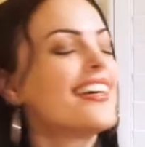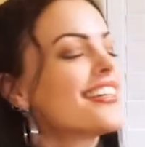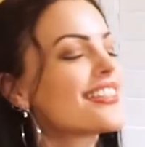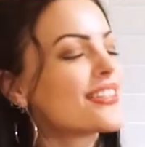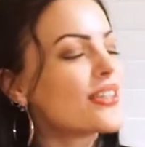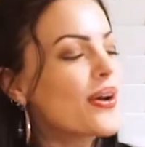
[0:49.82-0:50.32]

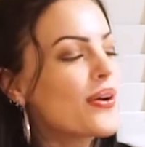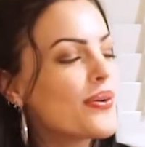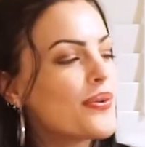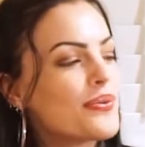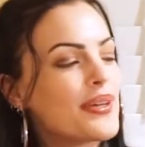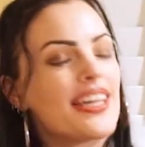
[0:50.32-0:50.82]

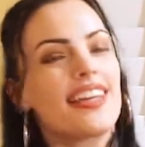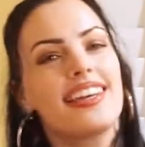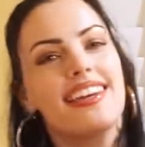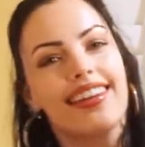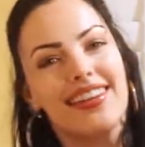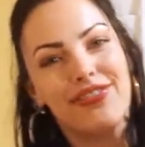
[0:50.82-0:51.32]
So
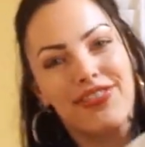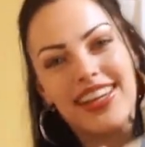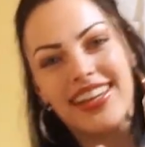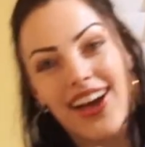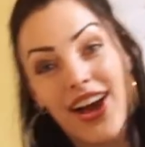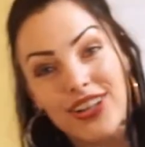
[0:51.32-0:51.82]
we
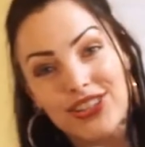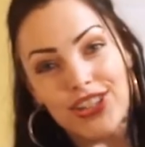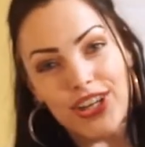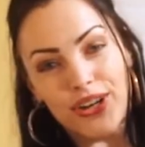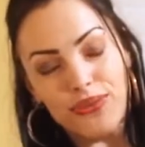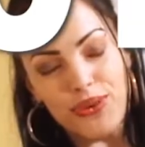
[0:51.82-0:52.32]
feed
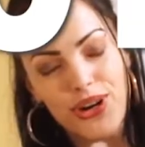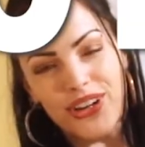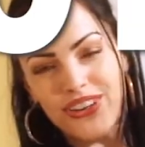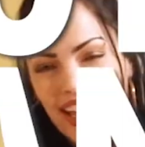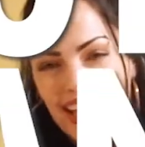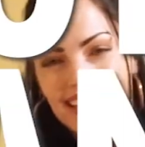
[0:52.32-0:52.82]
Hunter
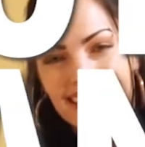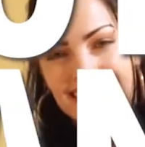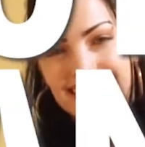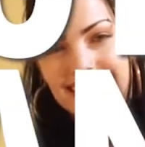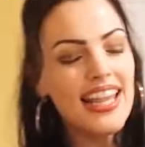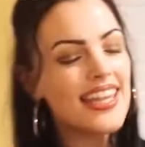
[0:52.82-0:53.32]
Royal
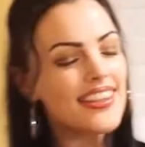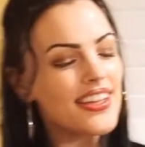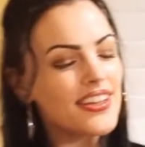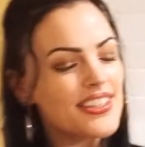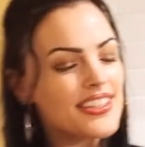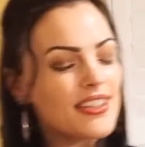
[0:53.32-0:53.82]
Canin, and
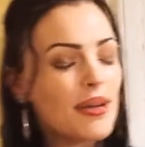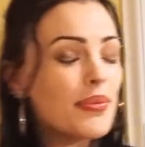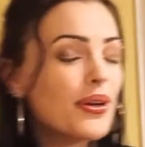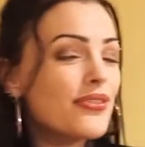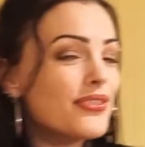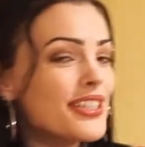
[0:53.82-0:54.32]
there is a
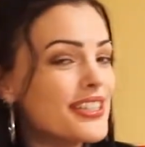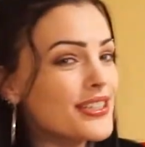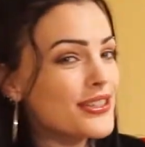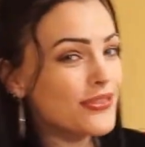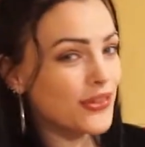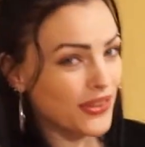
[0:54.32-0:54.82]
number of
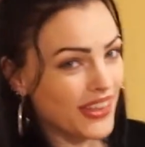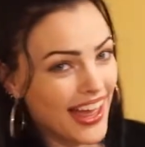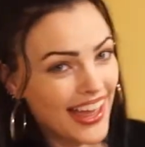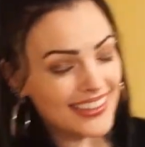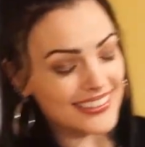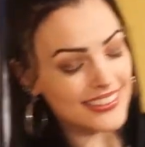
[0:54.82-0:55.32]
reasons for
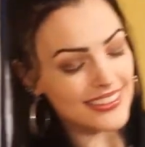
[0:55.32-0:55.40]
that